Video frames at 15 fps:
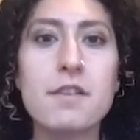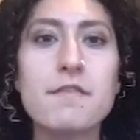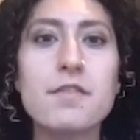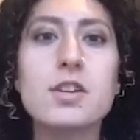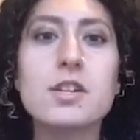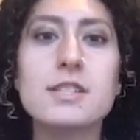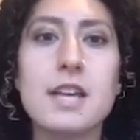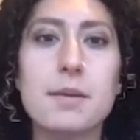
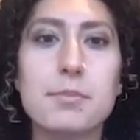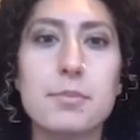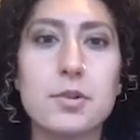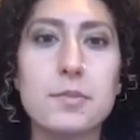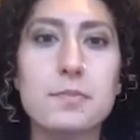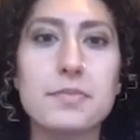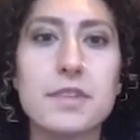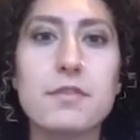For
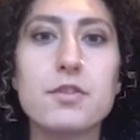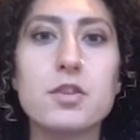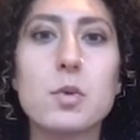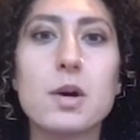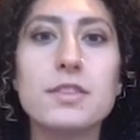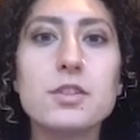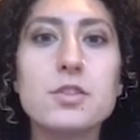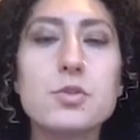example, if you
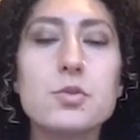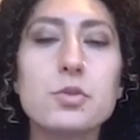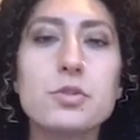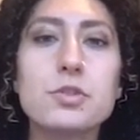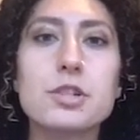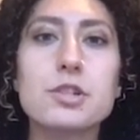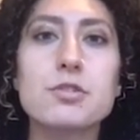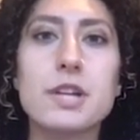want the tool
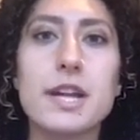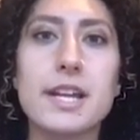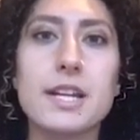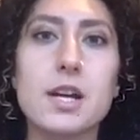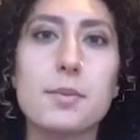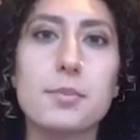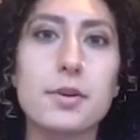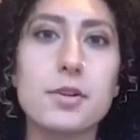to create
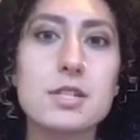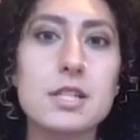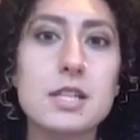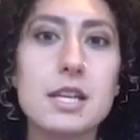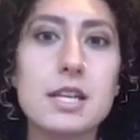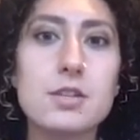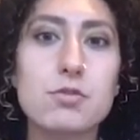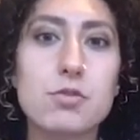a
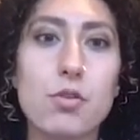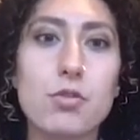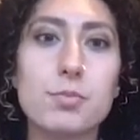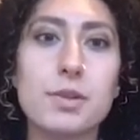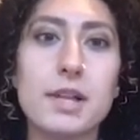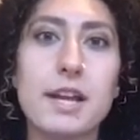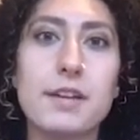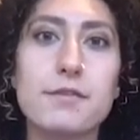personalized growth
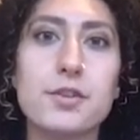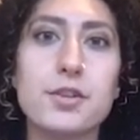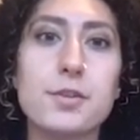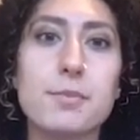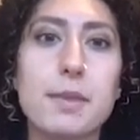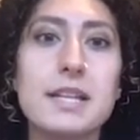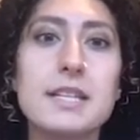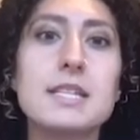plan for your
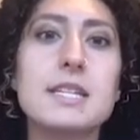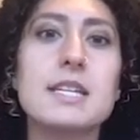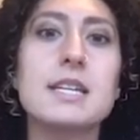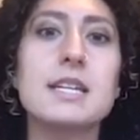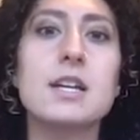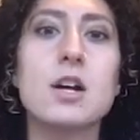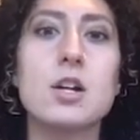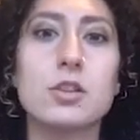mentee